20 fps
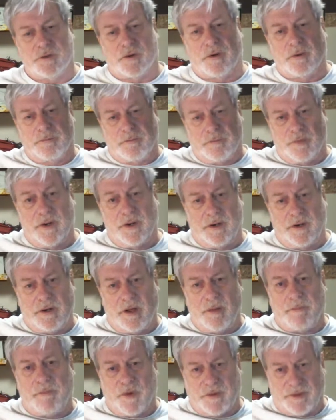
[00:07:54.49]
or put it
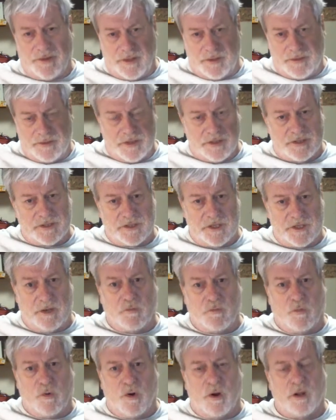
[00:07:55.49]
up on the
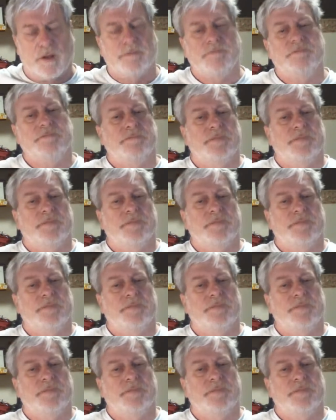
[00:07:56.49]
stud wall.